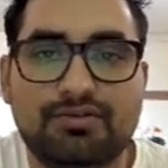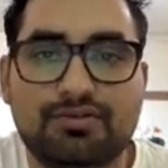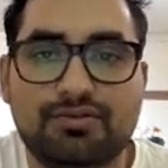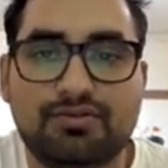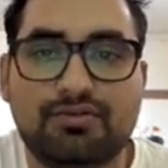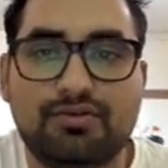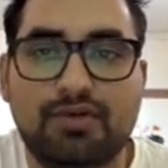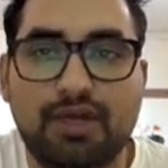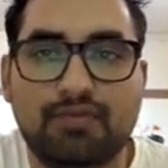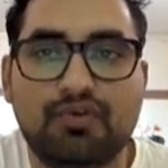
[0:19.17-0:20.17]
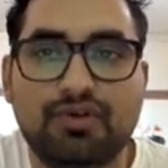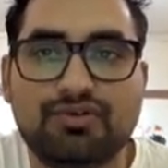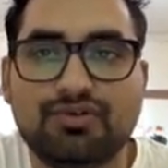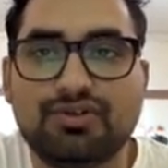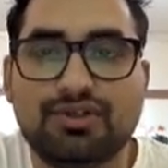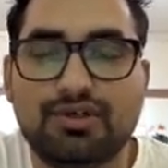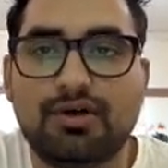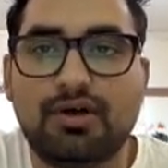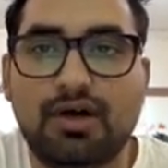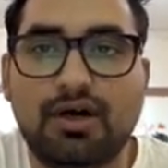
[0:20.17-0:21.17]
So I'm going to
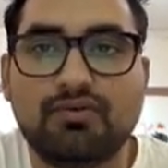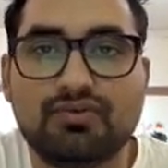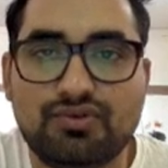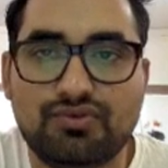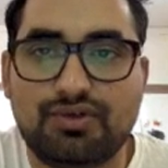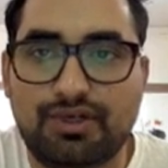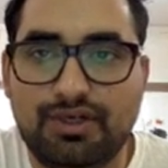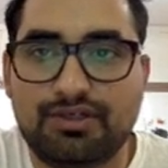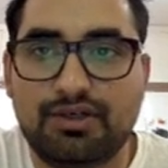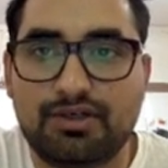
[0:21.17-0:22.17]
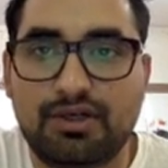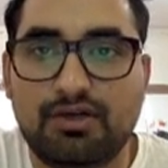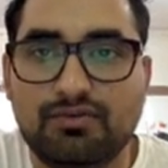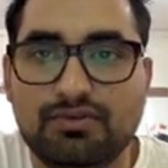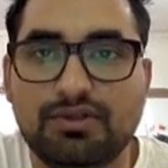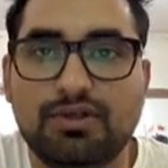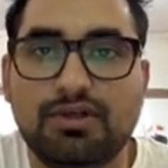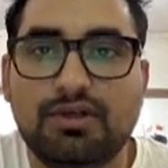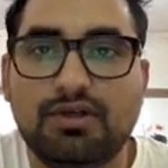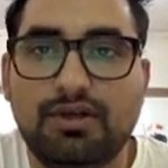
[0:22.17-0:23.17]
share how to create account
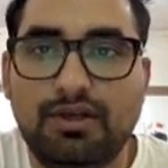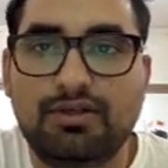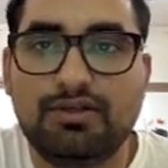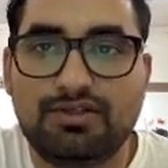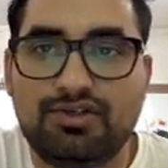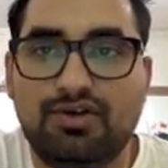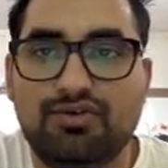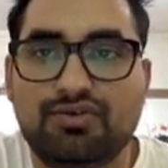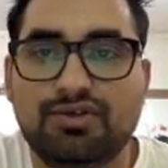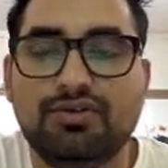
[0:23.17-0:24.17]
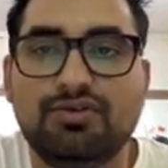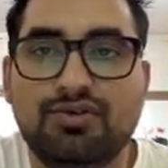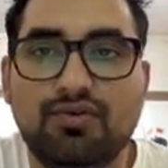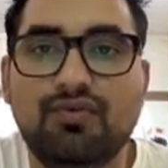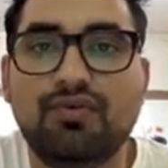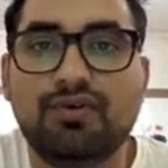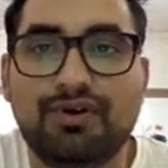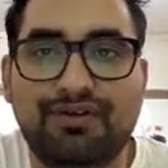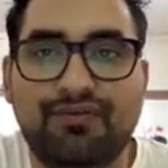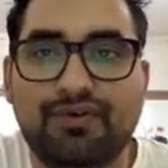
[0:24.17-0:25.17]
in DigitalOcean through
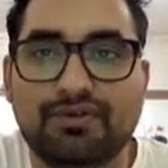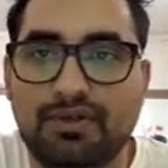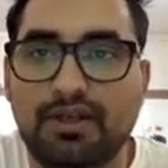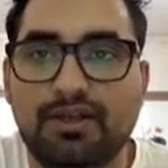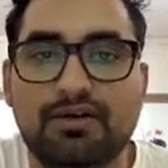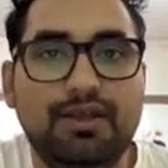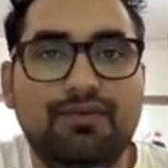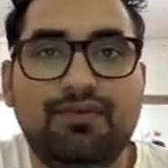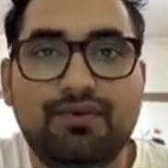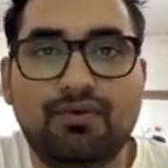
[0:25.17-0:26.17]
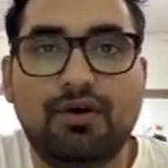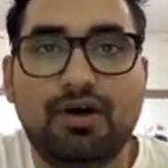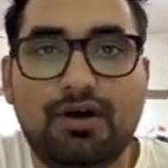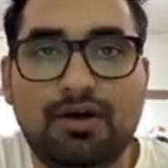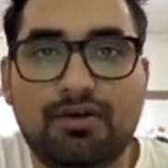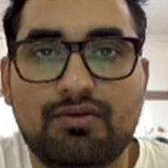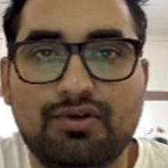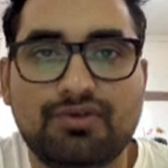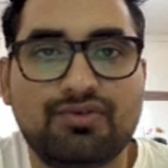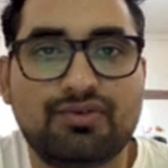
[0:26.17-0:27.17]
reference link. If you are
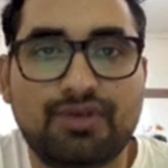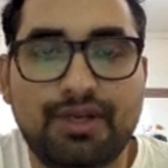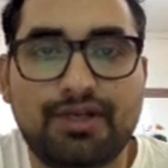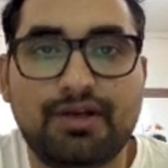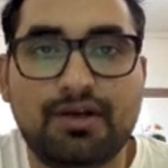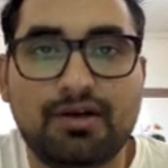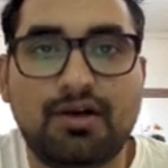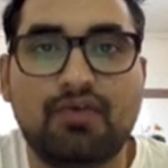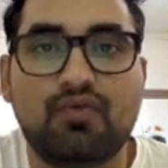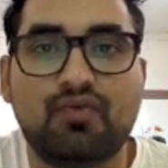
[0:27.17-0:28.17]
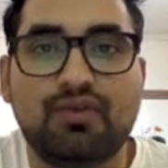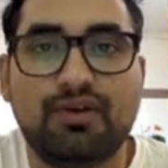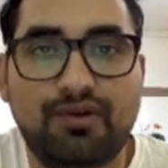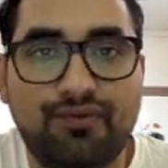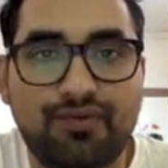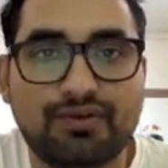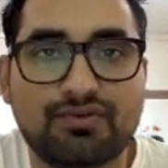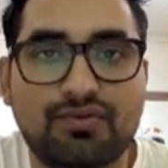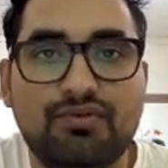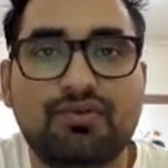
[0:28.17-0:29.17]
going to create account with
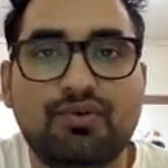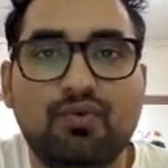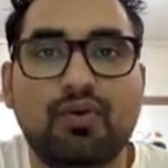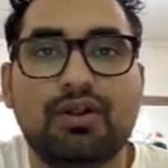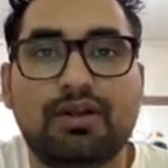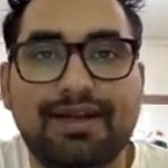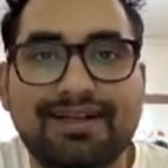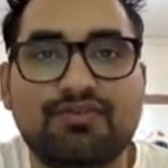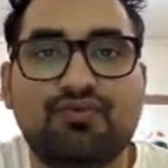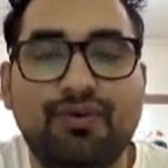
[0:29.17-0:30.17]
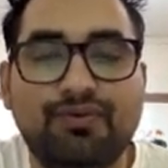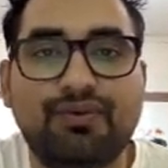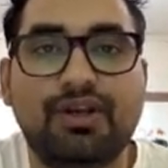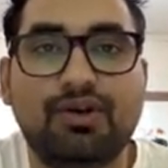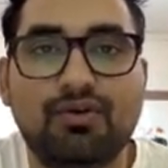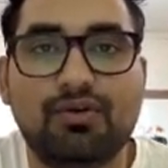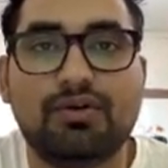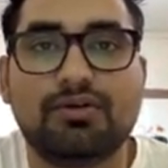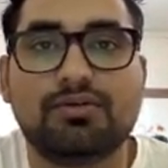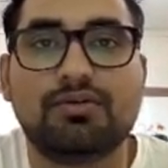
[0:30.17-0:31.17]
reference code, you will get
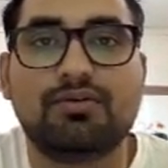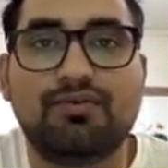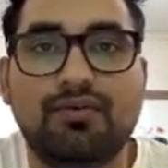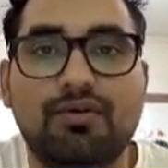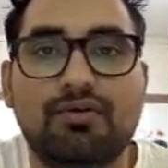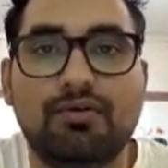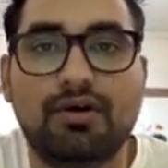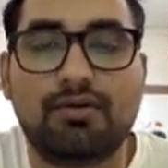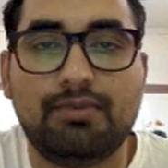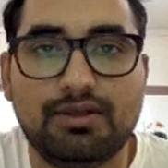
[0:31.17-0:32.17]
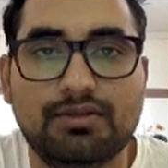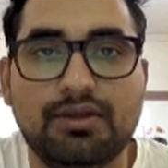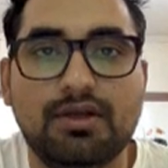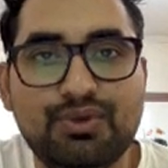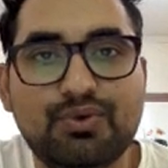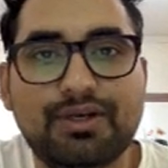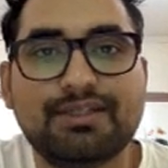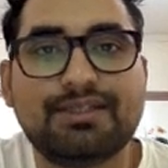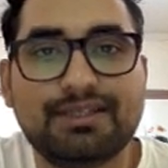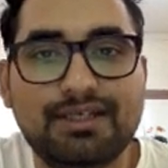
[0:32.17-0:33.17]
$50 for a month. You
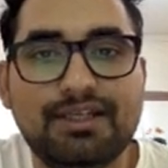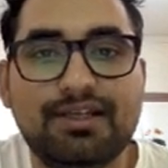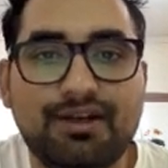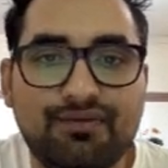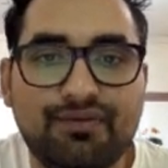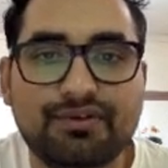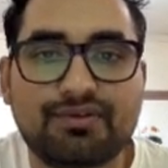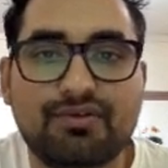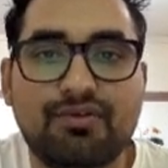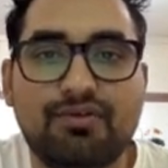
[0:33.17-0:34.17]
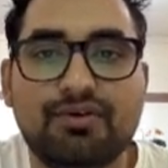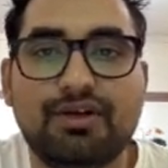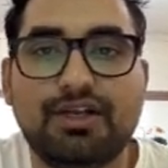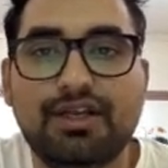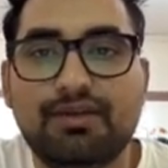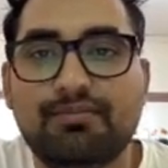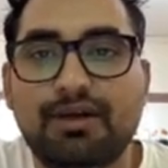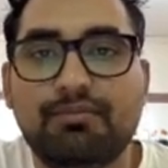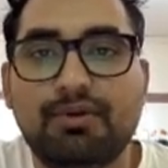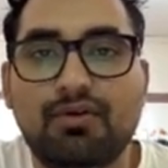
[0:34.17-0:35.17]
can see the reference code in
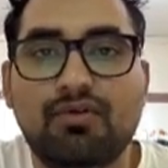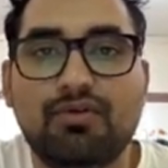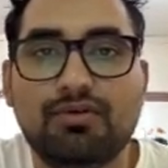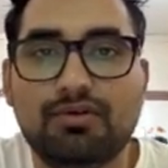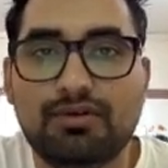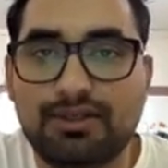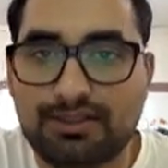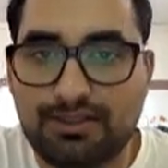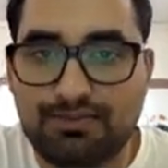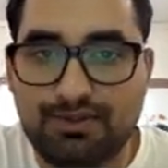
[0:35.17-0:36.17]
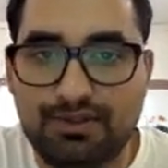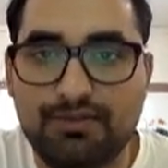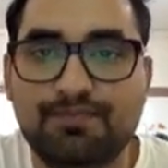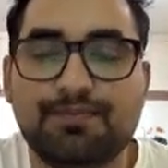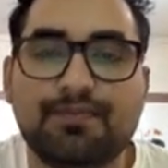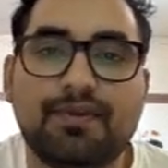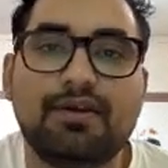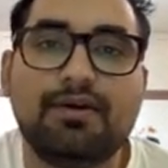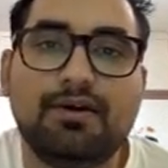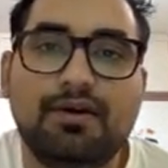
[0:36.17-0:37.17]
my below description.
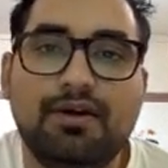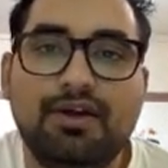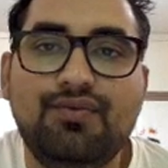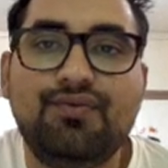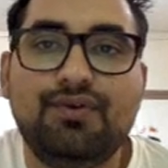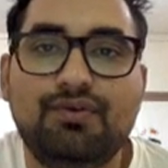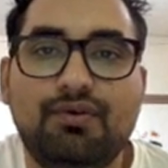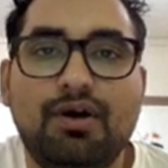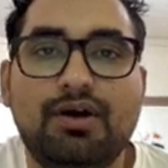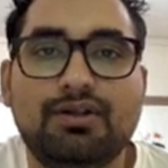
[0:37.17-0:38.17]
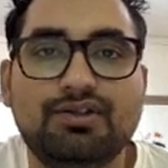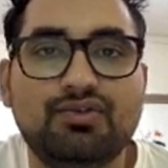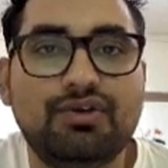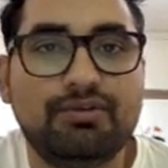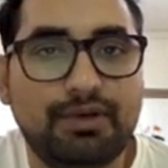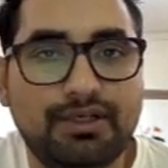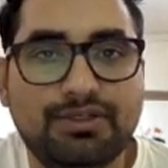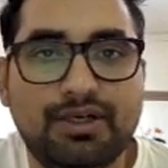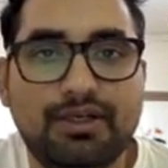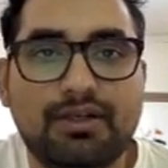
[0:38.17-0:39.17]
If you are new in my
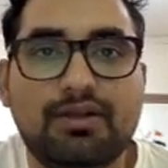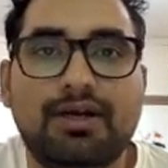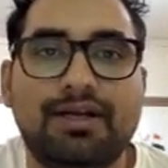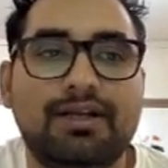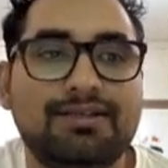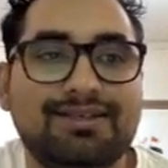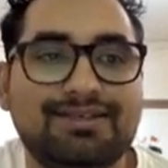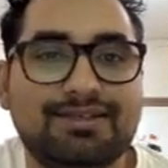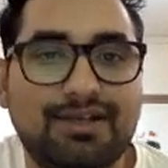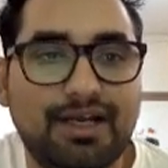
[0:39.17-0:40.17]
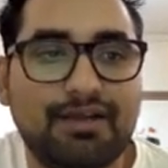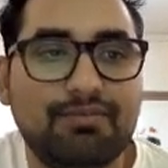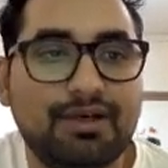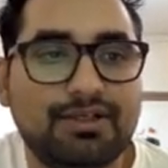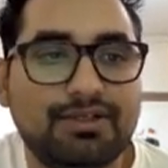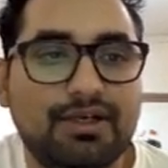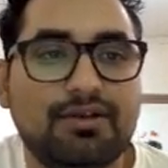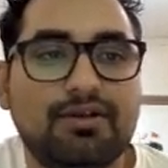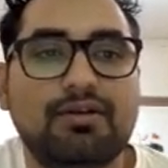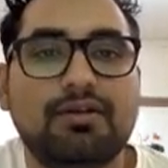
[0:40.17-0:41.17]
channel, kindly subscribe my
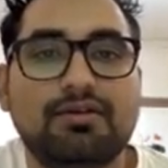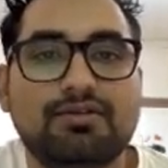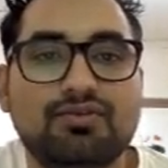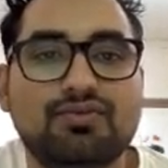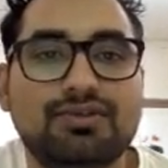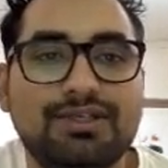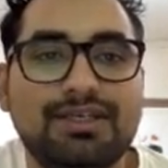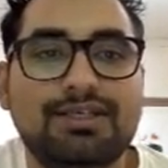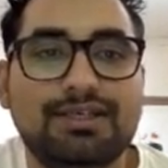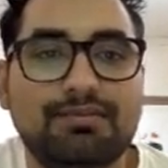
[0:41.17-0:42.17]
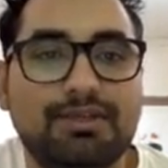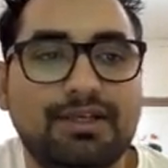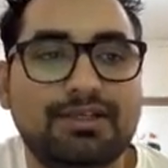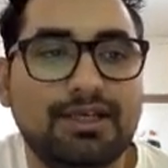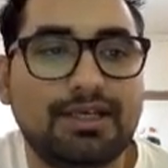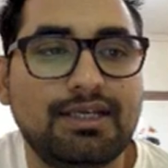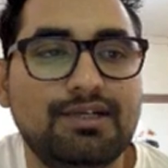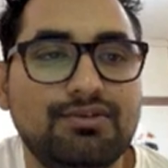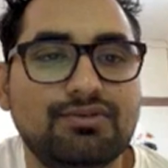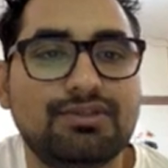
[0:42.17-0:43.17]
channel to see something
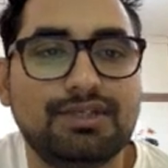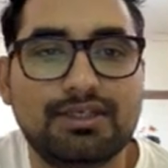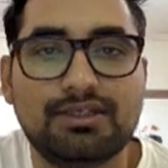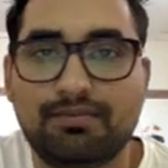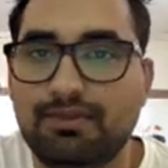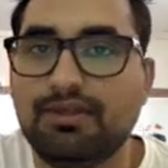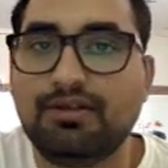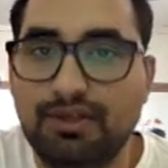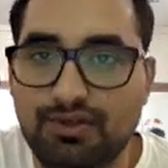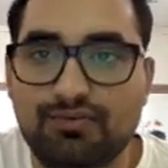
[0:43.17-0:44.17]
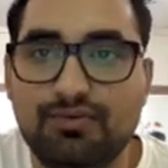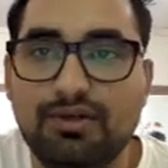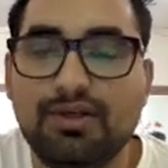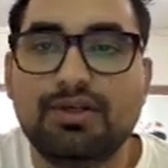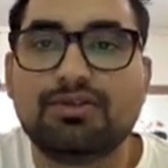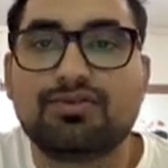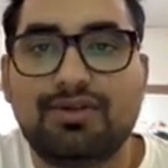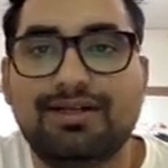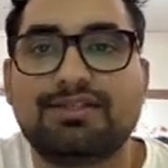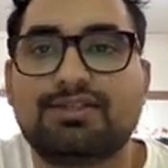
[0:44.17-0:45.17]
techy, to see something new. So
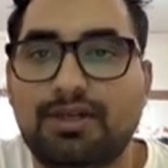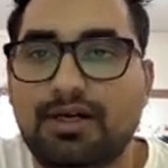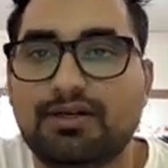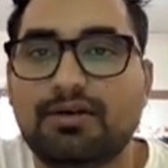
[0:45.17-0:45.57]
let's start.